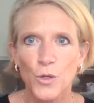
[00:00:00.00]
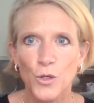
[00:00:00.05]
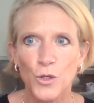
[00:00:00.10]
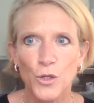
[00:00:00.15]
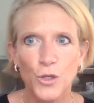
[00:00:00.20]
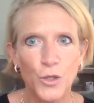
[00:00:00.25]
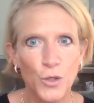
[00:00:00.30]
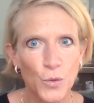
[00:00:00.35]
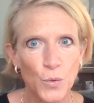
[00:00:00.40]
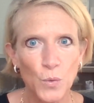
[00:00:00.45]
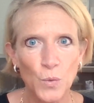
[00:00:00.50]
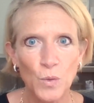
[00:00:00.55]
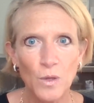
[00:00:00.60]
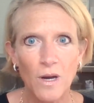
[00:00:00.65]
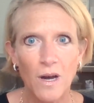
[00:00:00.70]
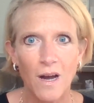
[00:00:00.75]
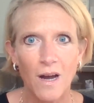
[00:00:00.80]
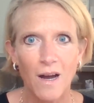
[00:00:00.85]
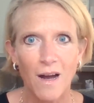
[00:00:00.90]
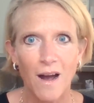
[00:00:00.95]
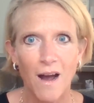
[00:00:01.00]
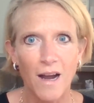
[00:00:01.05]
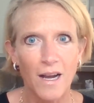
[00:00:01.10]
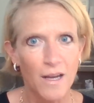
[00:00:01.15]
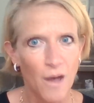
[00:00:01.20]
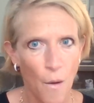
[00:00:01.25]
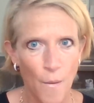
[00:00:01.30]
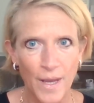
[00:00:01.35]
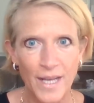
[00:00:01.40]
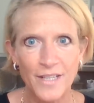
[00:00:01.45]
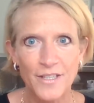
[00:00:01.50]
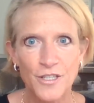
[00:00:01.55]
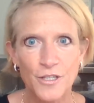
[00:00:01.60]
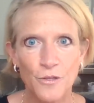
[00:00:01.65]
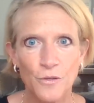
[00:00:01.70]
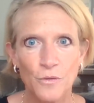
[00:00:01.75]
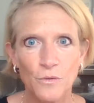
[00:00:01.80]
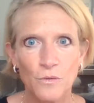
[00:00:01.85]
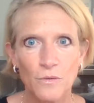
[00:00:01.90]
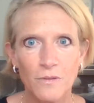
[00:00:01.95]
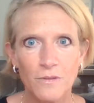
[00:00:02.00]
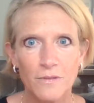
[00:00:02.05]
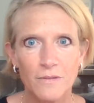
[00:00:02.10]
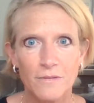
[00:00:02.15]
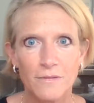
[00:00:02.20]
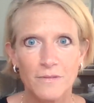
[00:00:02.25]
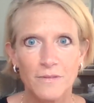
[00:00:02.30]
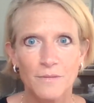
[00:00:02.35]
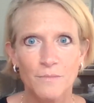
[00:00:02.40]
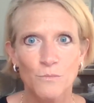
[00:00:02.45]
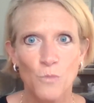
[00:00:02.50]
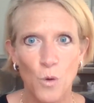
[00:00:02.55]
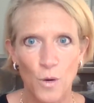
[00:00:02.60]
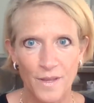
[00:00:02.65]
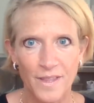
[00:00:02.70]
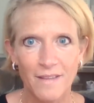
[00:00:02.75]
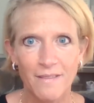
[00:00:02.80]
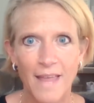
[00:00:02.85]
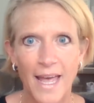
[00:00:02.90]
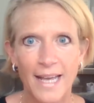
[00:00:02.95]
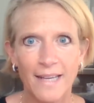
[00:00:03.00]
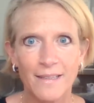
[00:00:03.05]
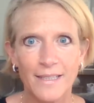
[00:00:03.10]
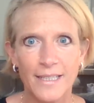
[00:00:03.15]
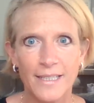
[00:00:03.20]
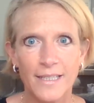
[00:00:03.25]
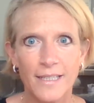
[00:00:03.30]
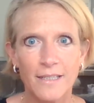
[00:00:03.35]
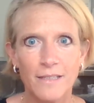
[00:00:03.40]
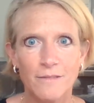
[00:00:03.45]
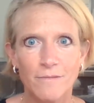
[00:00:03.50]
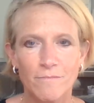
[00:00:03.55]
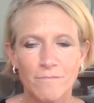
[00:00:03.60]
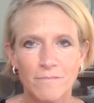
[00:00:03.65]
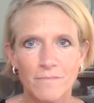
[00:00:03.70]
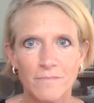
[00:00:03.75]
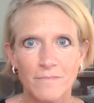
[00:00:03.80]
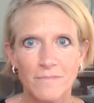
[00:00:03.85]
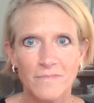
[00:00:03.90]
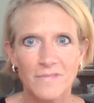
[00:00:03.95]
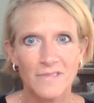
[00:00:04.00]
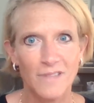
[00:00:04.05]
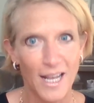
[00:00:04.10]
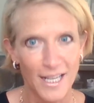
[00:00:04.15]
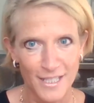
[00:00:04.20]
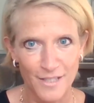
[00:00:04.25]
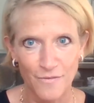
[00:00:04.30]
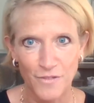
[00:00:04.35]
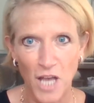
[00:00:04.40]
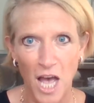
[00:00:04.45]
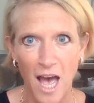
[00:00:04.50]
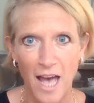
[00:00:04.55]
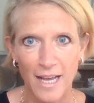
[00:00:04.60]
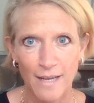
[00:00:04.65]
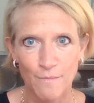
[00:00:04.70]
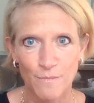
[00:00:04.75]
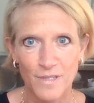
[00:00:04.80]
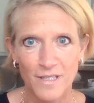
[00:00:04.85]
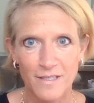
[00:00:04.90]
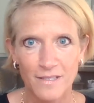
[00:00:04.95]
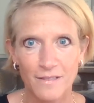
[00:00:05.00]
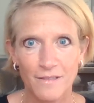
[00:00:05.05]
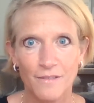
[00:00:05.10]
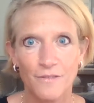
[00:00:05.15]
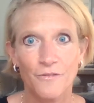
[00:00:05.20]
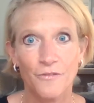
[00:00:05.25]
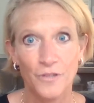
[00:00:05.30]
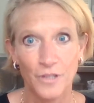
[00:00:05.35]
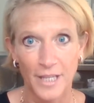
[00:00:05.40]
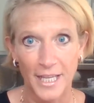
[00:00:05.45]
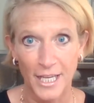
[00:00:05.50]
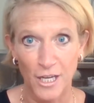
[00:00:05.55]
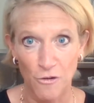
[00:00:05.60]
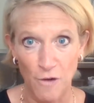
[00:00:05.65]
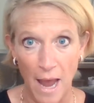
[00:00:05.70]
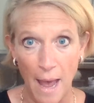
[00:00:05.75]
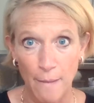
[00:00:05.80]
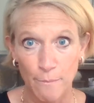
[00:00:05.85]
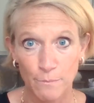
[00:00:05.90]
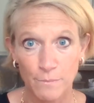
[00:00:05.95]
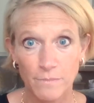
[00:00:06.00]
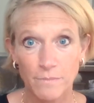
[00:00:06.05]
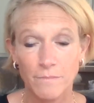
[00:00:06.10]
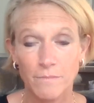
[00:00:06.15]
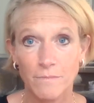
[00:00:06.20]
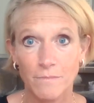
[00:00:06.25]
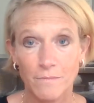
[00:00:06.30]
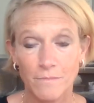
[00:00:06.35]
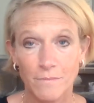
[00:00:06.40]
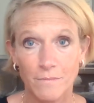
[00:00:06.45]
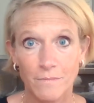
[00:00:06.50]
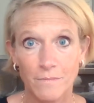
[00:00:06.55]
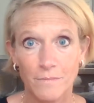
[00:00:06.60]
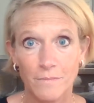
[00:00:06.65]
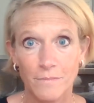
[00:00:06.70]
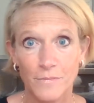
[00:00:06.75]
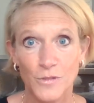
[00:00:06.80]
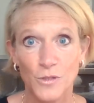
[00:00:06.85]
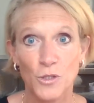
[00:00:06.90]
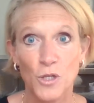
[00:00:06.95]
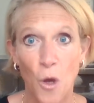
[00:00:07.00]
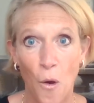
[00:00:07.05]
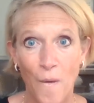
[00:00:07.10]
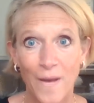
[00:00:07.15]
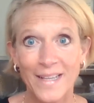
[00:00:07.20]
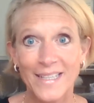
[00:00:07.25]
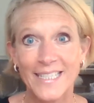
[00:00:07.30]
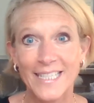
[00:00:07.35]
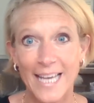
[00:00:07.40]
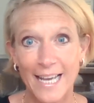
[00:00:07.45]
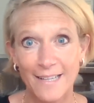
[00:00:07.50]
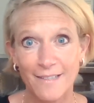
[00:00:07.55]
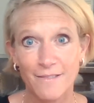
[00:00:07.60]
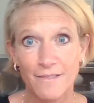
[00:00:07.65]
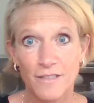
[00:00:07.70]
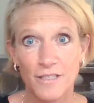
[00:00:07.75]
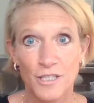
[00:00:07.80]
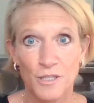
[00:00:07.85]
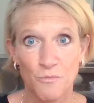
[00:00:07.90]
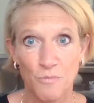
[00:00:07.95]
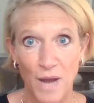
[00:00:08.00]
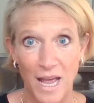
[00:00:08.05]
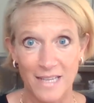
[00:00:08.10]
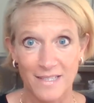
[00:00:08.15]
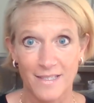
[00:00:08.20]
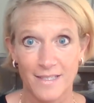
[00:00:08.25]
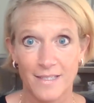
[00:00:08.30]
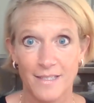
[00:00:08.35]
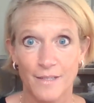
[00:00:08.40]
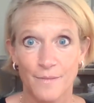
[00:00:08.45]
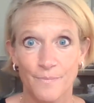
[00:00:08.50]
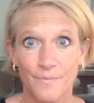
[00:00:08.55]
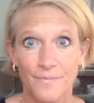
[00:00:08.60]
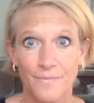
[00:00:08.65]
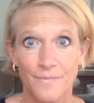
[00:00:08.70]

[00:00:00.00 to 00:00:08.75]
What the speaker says: you are going to, more than likely, lots of times, feel like crap. You're going to get depressed.